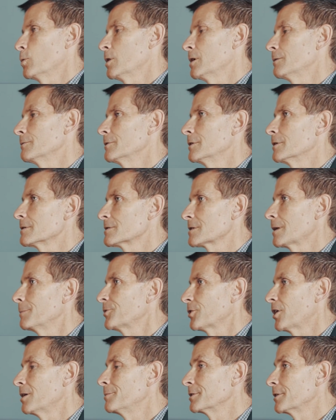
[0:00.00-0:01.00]
well, you know, some
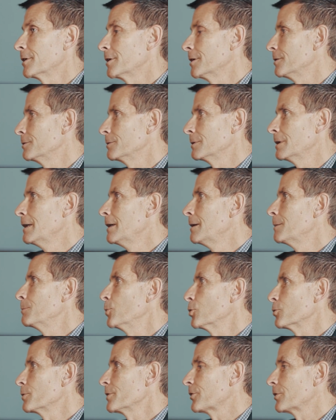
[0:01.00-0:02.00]
time ago,
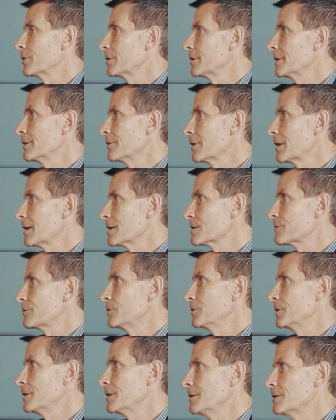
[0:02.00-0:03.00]
more recently in the last
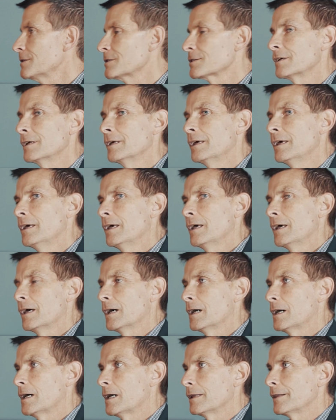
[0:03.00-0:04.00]
few years.
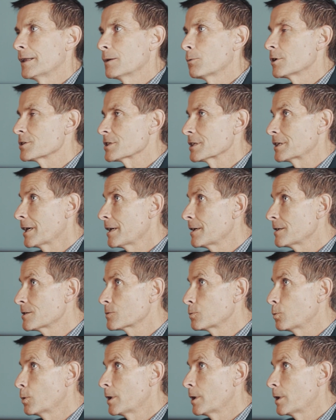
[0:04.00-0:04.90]
There was a case